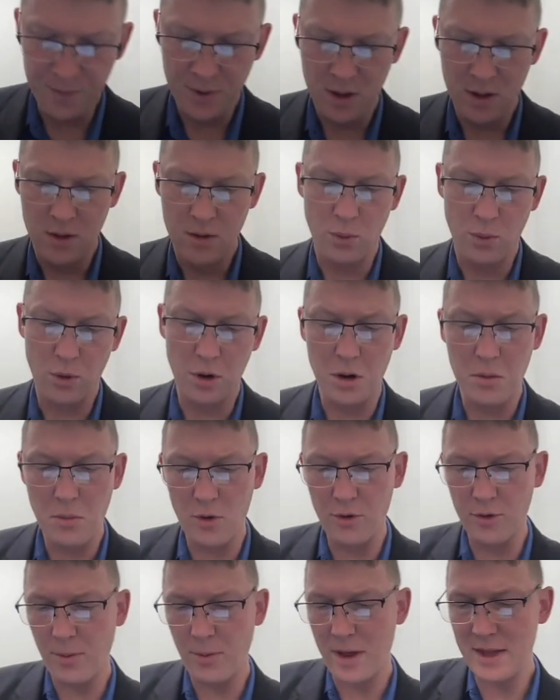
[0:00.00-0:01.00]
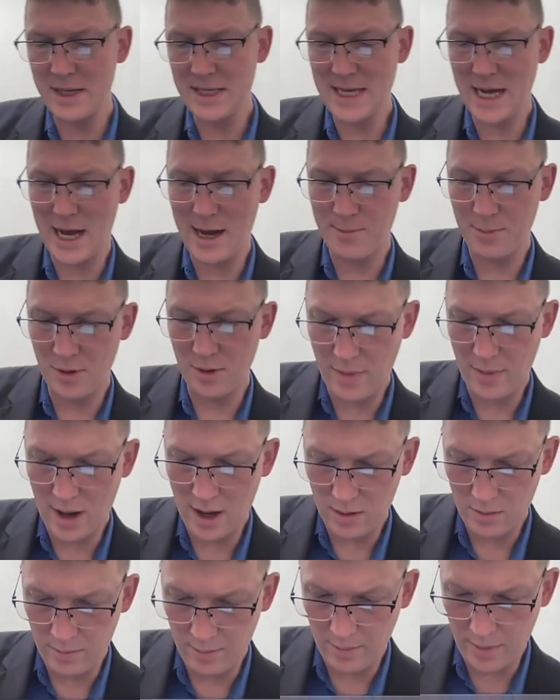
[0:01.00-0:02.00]
We're going to multiply the top and the
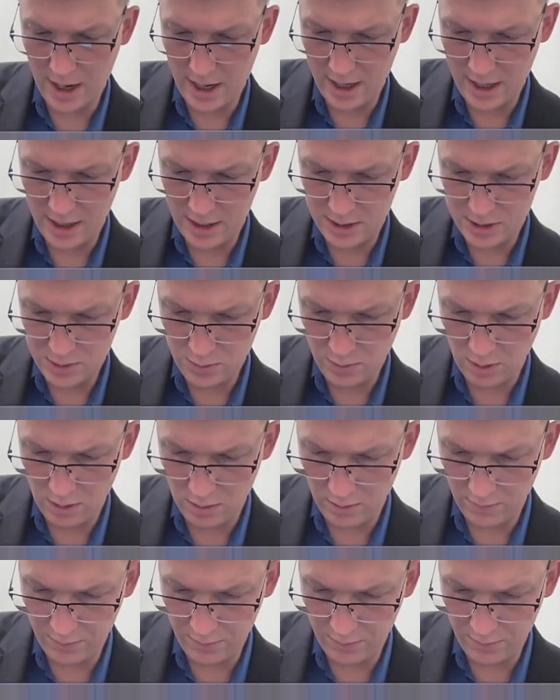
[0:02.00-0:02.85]
bottom by square root of